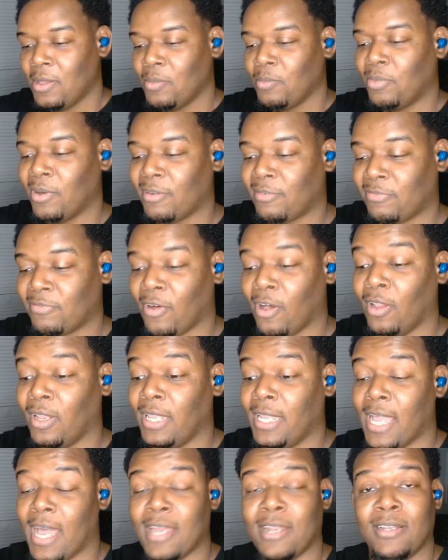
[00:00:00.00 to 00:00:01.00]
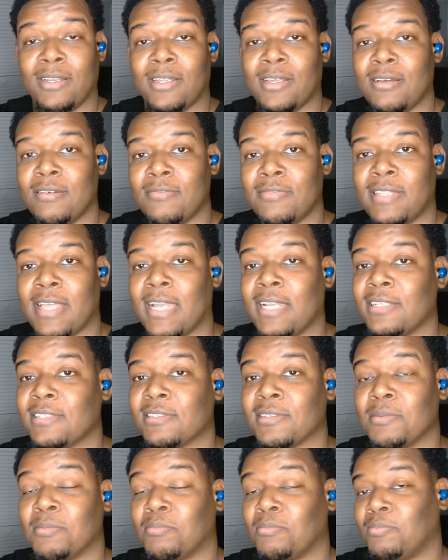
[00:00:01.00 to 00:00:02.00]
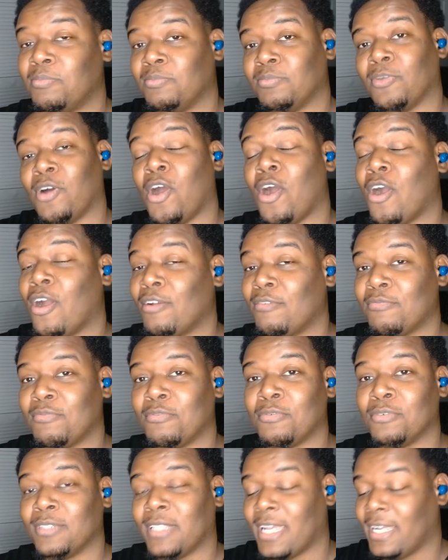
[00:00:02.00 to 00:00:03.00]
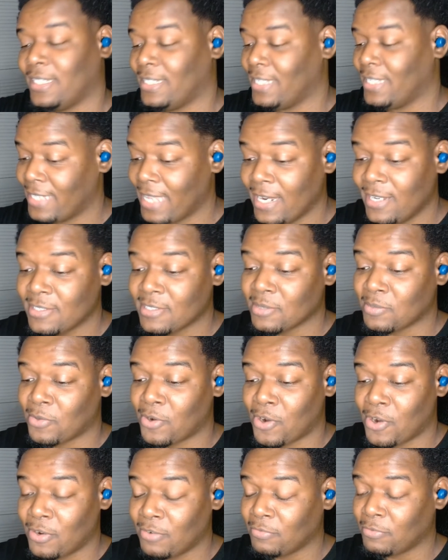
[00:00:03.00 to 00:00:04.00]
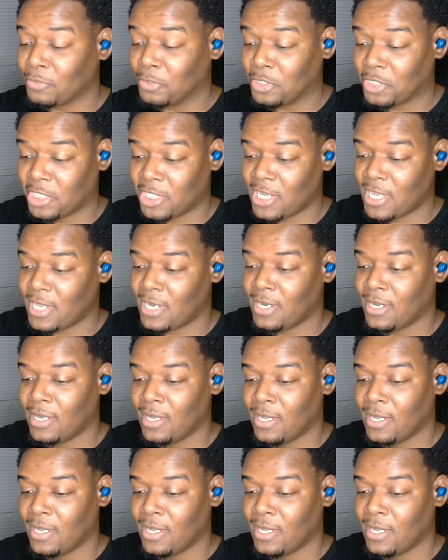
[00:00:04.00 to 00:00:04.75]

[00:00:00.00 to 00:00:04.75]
But falling out of love, that is some hurtful. Like that. That is some hurtful shit.